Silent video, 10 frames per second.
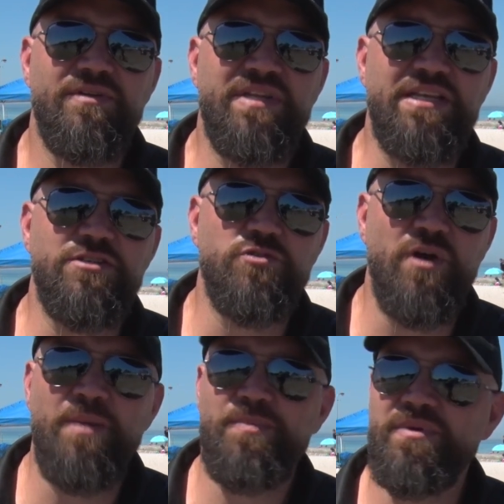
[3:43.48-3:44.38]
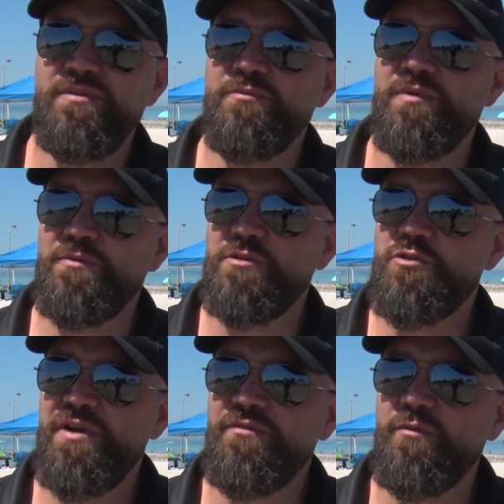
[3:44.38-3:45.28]
The drop and
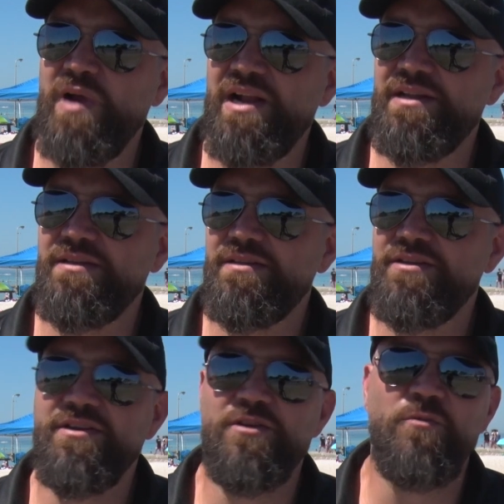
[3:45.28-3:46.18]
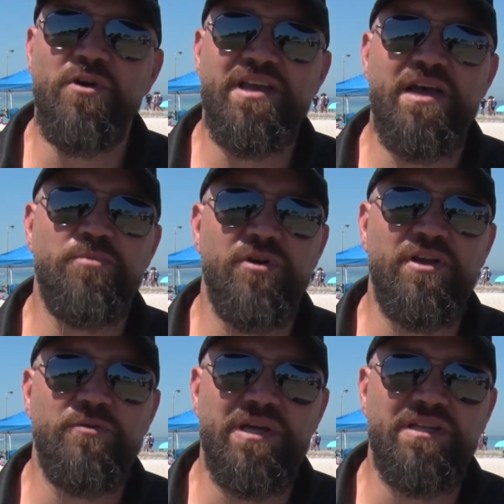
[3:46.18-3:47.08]
retrieval rating, you're going to work out pretty
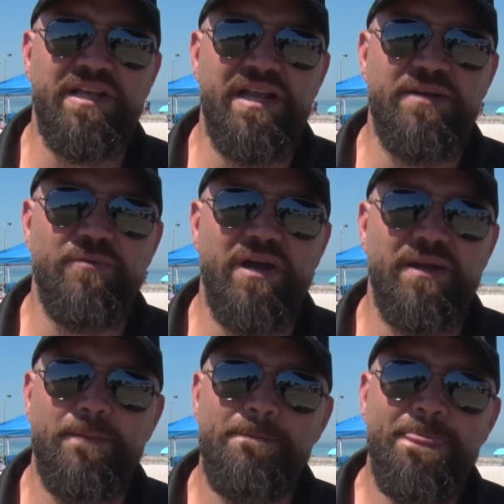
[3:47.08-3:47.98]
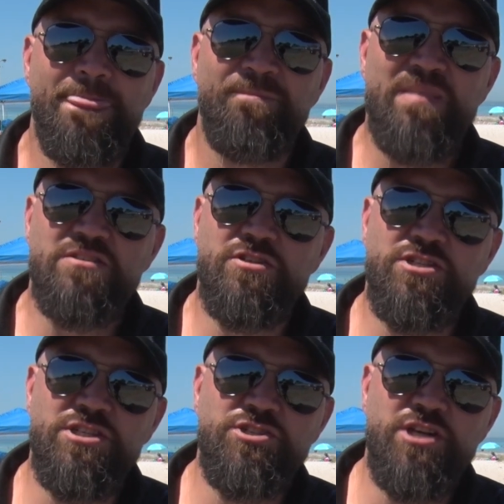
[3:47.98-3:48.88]
quickly anyway. So
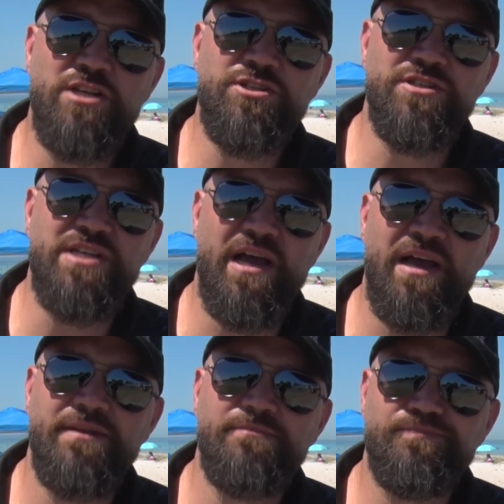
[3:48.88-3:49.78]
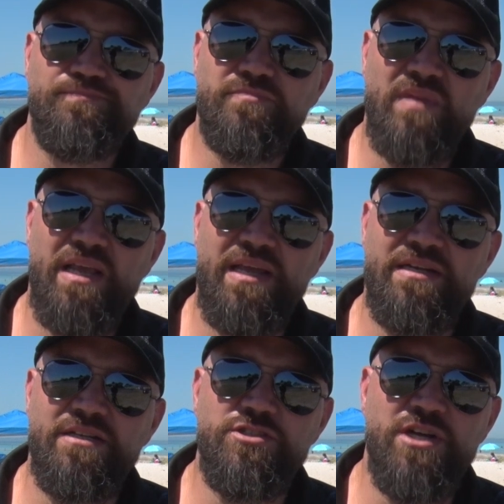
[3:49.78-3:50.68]
just judge your tide
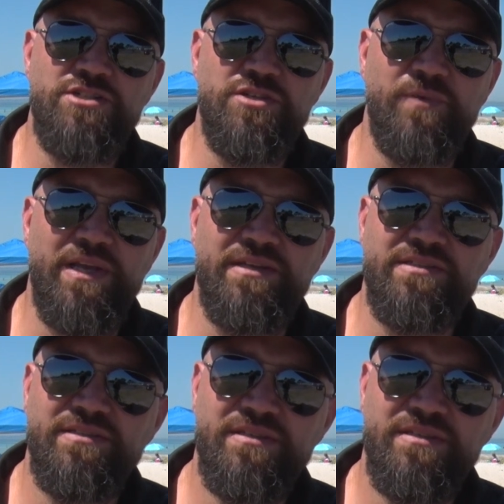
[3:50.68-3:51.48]
and judge the wind.